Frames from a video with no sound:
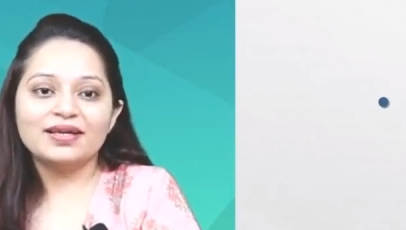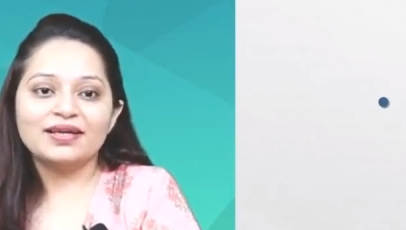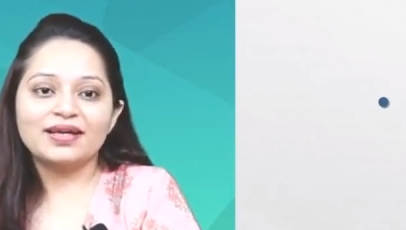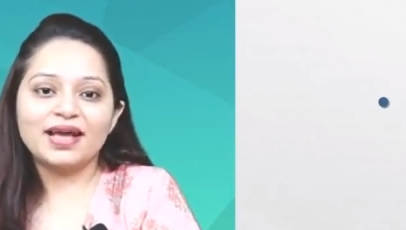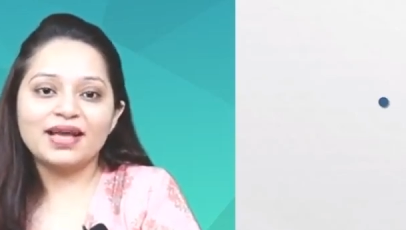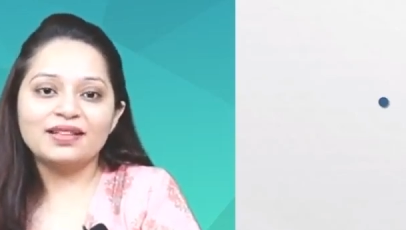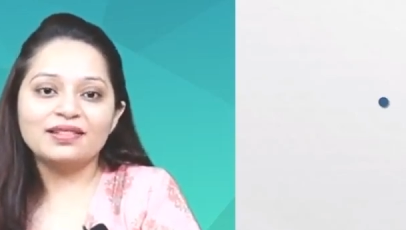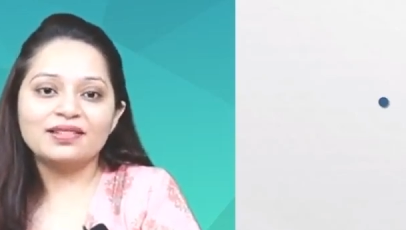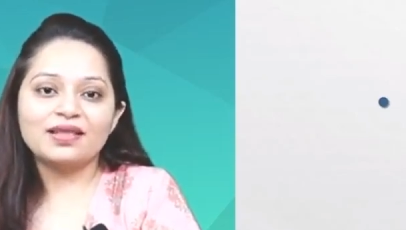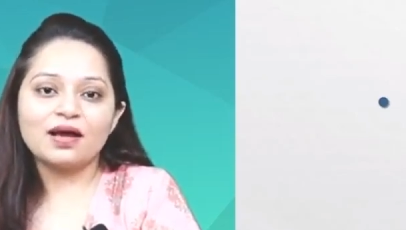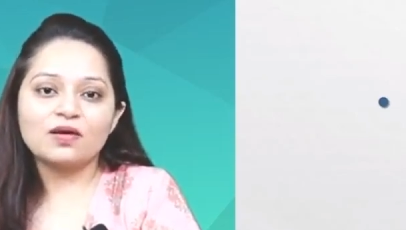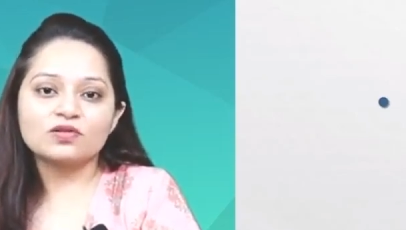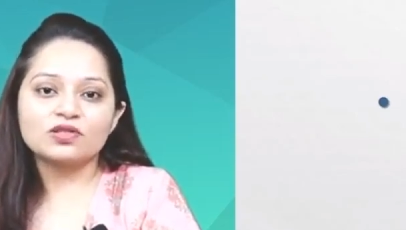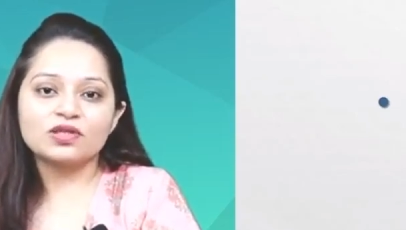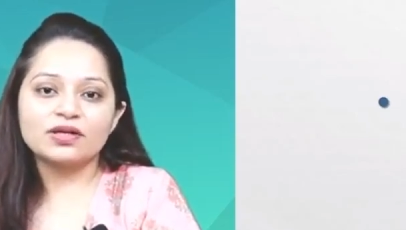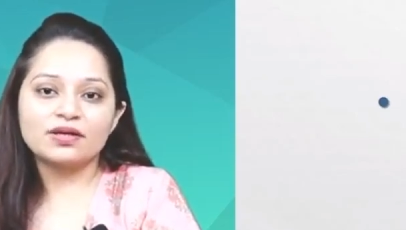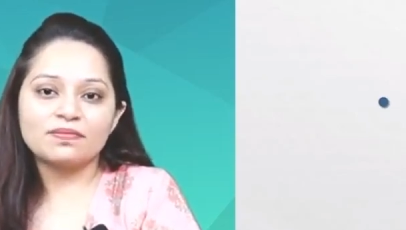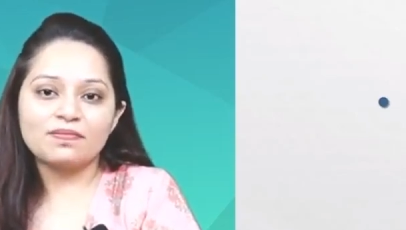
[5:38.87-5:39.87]

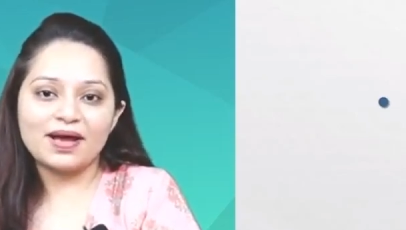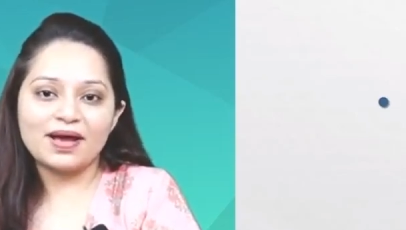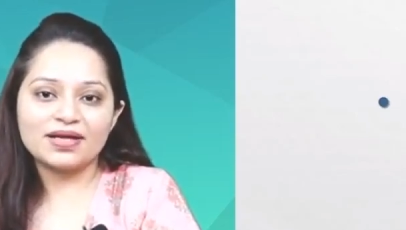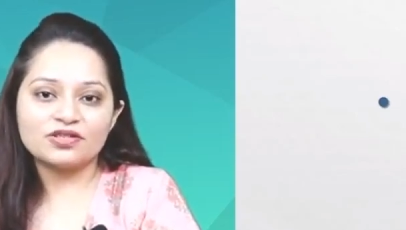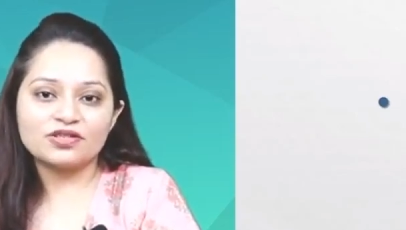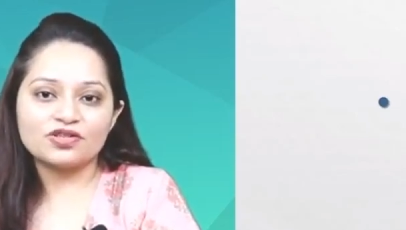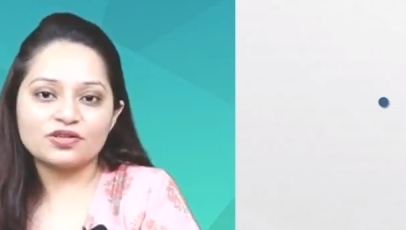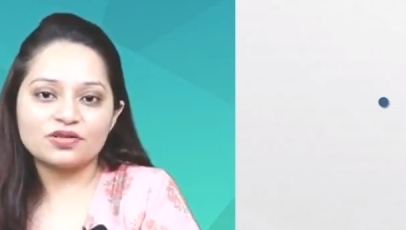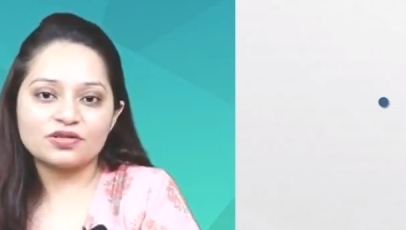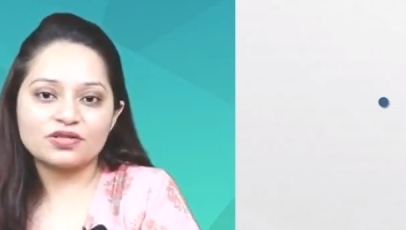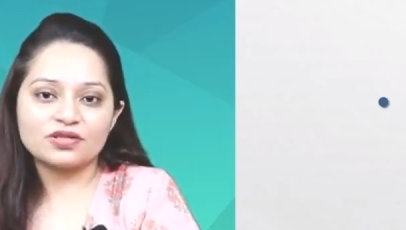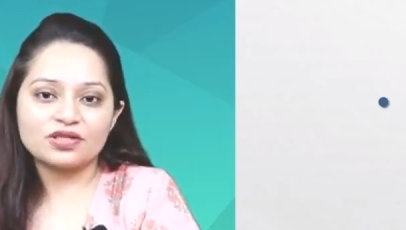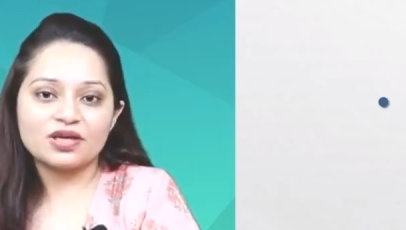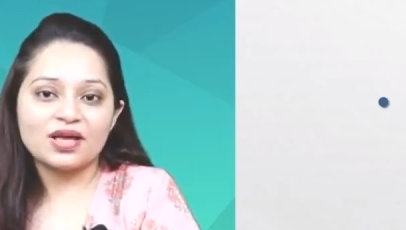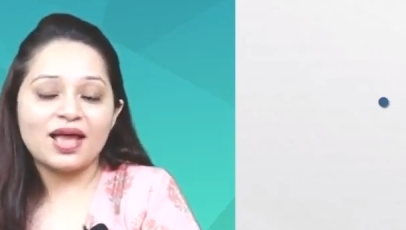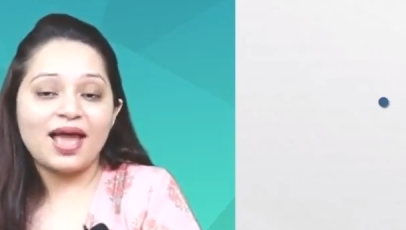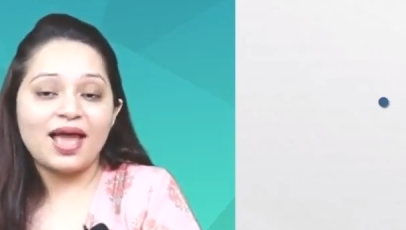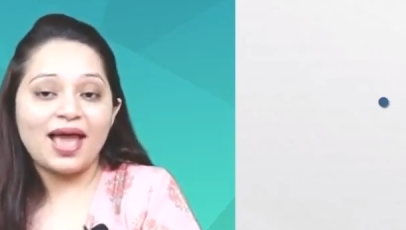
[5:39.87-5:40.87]
10,000 debentures
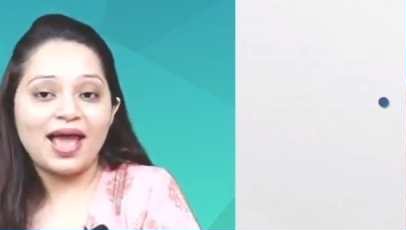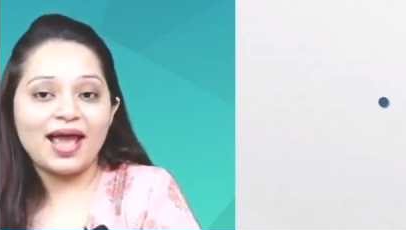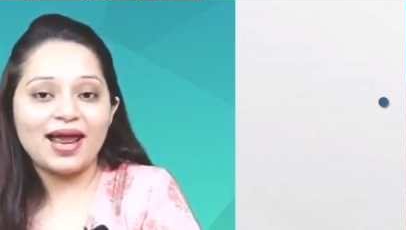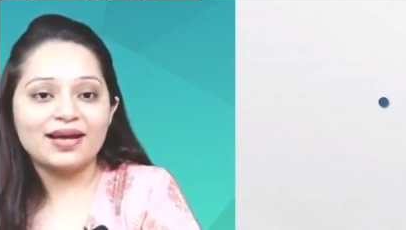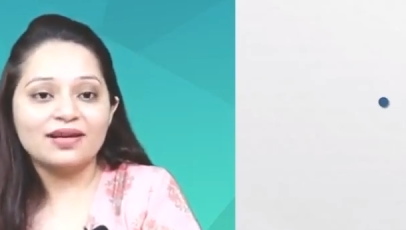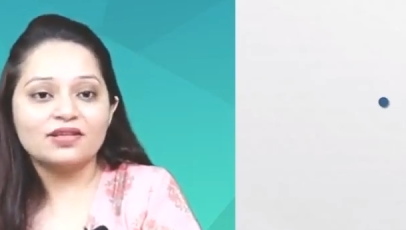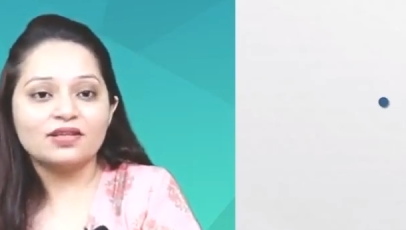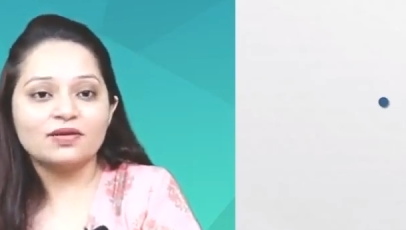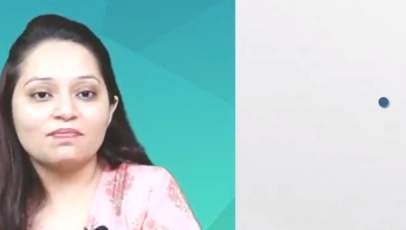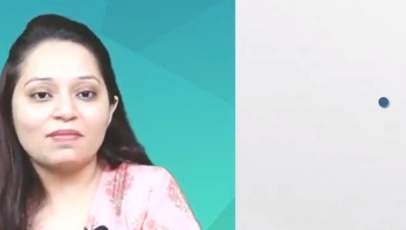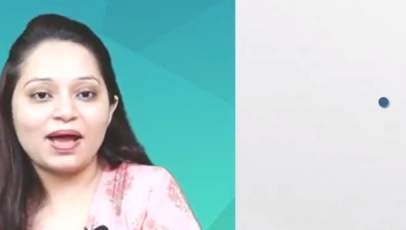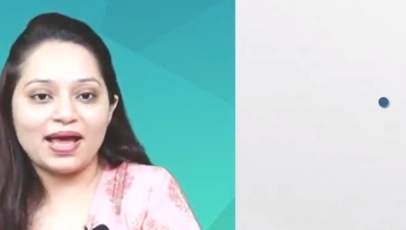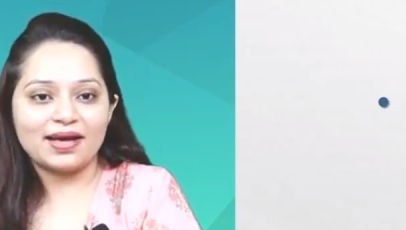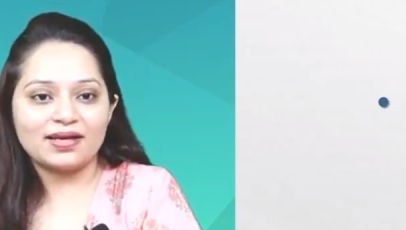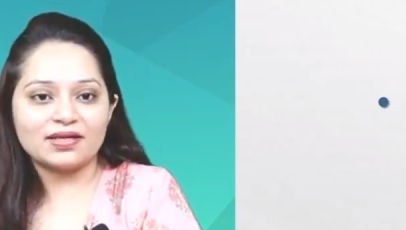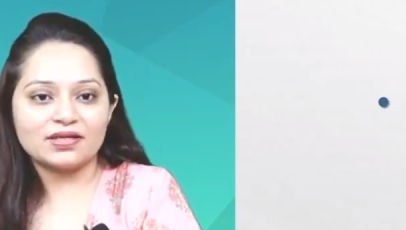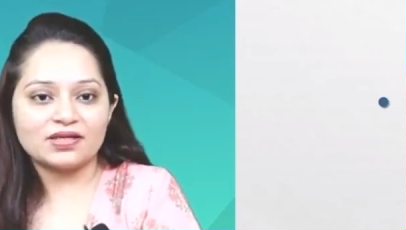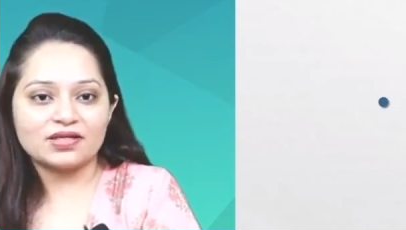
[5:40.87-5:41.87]
and the
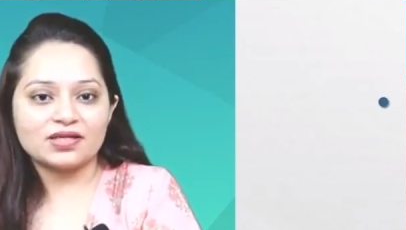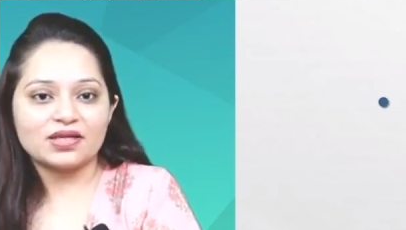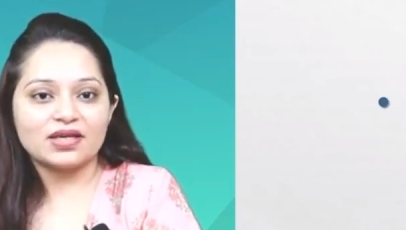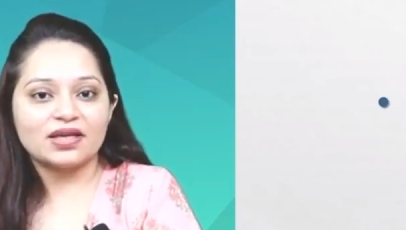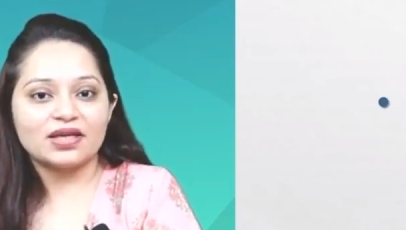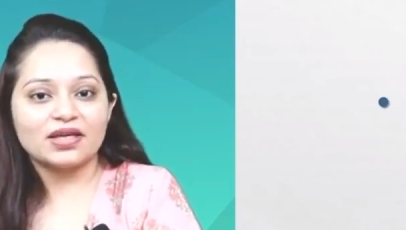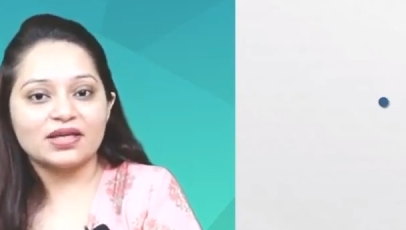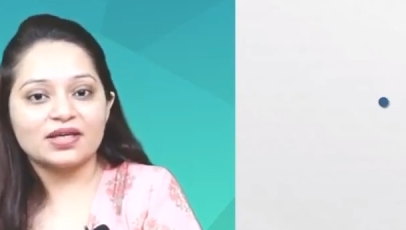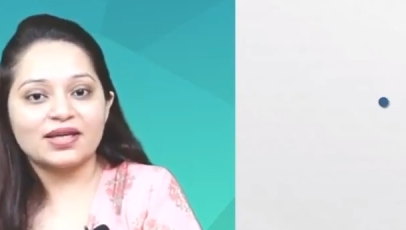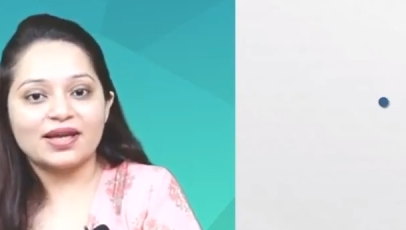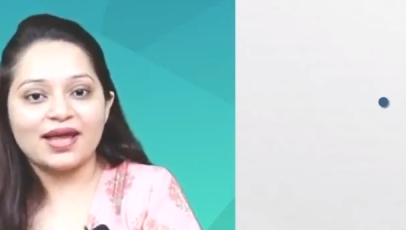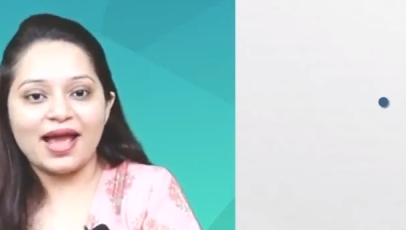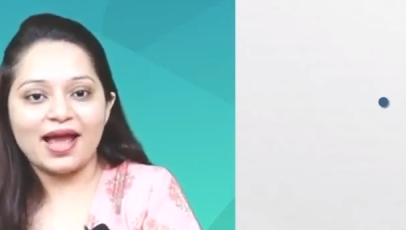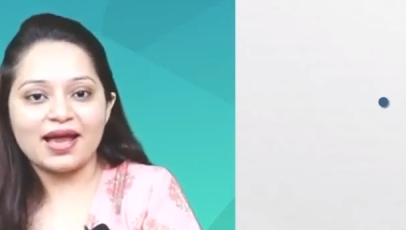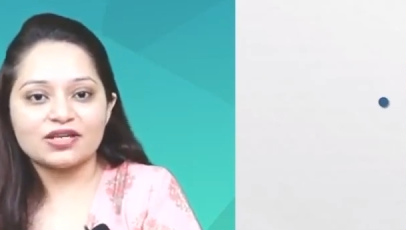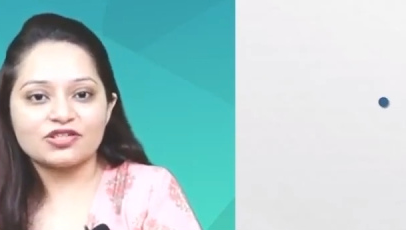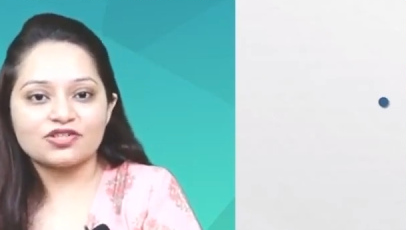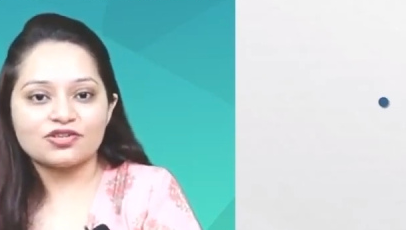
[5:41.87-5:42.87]
balance in
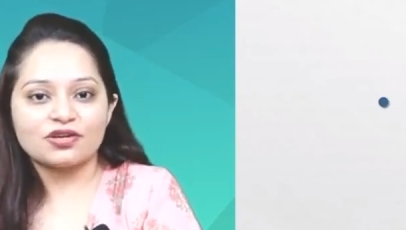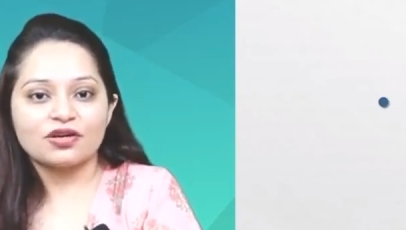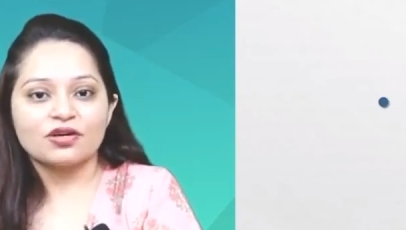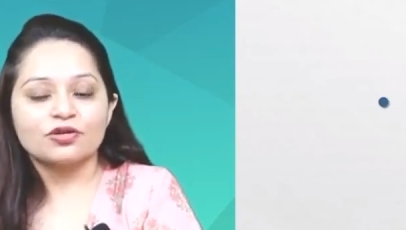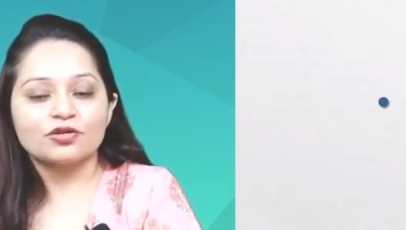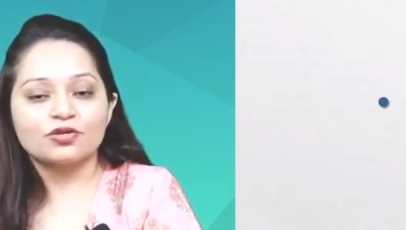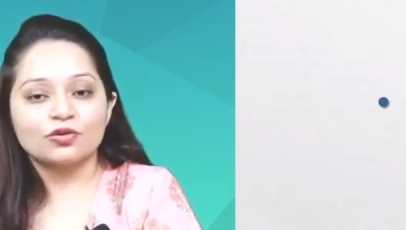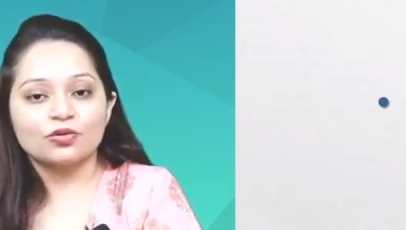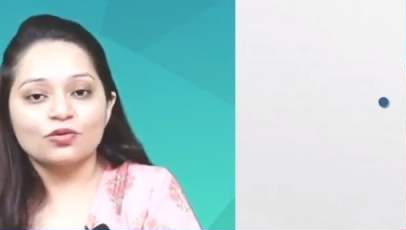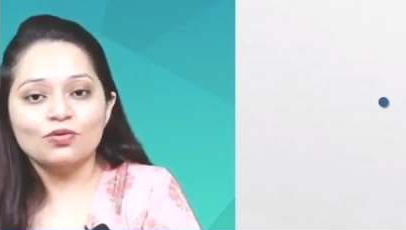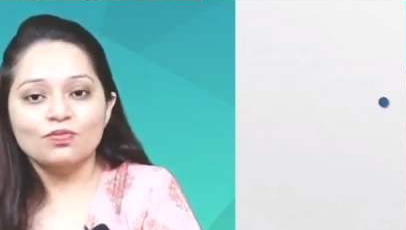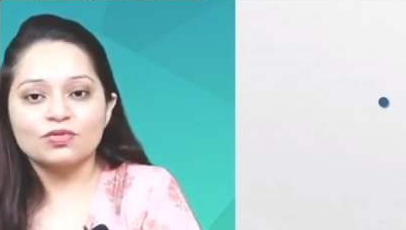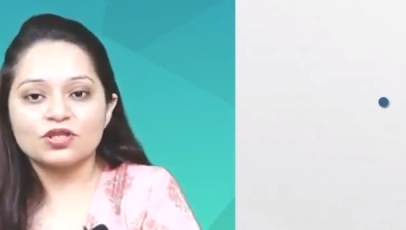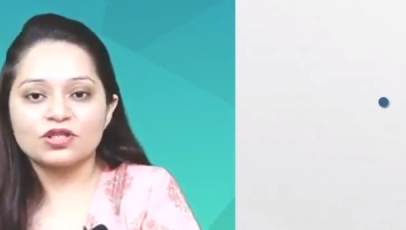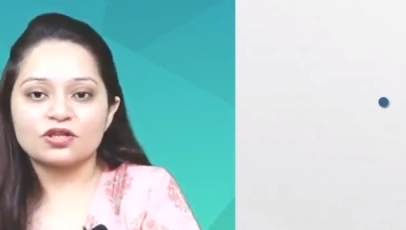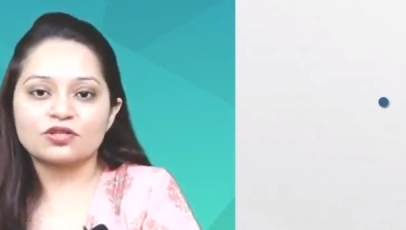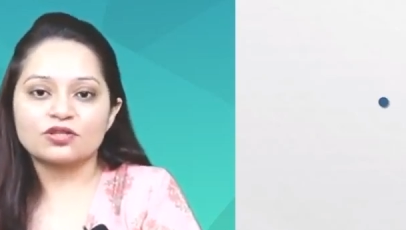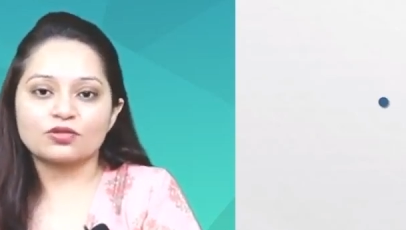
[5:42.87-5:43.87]
cash to
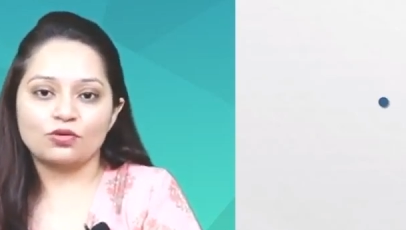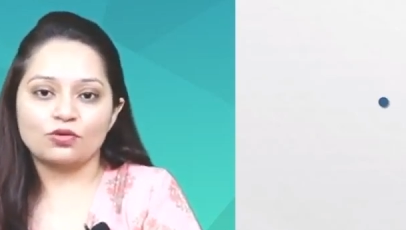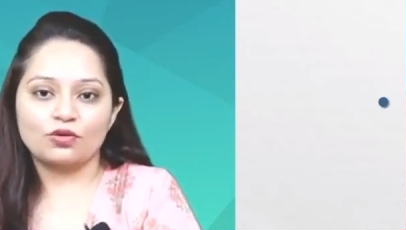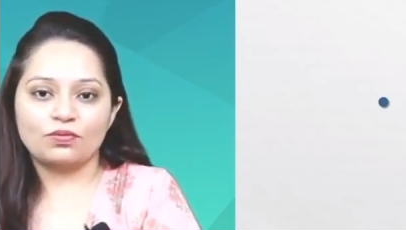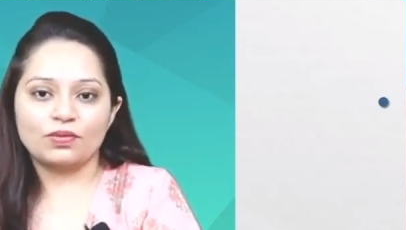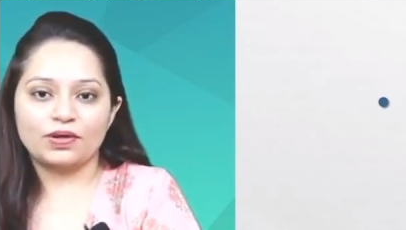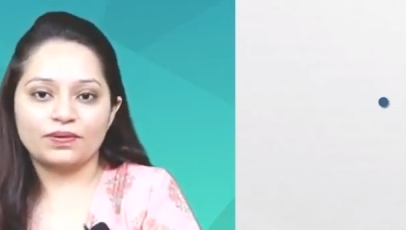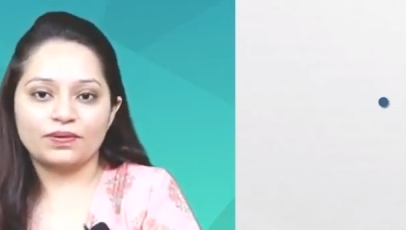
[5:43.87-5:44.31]
Mr. Solomon.